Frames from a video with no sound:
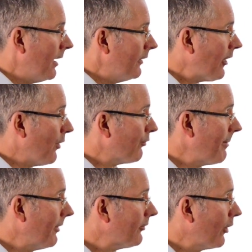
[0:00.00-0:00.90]
So 3
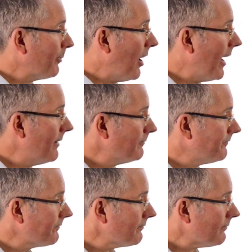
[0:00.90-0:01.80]
months goes by,
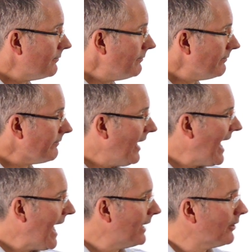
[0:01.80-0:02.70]

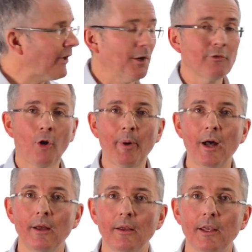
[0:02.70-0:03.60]
and a ton of
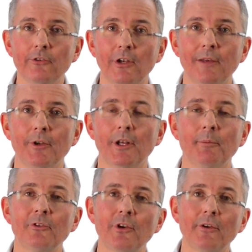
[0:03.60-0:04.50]
copper is delivered in a
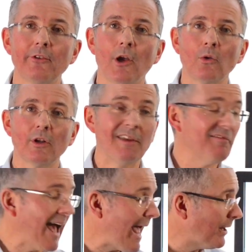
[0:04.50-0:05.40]
mysteriously old-looking
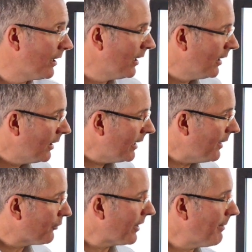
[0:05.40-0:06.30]
van
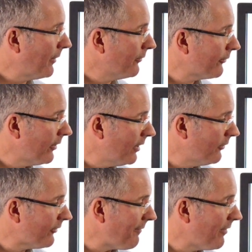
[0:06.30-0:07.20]
in 3 months,
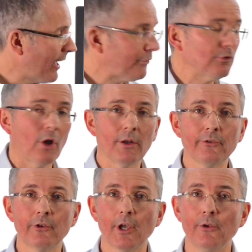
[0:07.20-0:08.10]
and
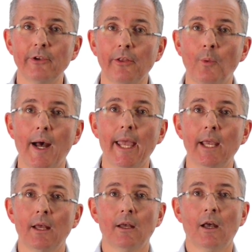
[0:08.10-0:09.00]
$7,000 goes the other
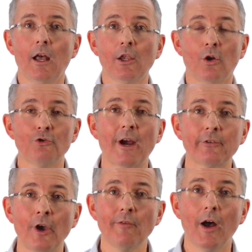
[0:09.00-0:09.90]
way.
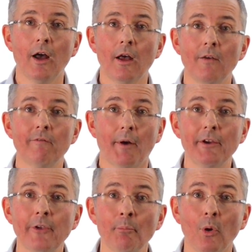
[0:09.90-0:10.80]
Contract's over.
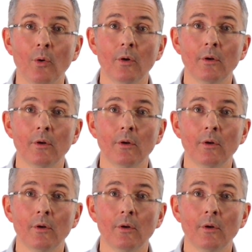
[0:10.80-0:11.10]
Very simple.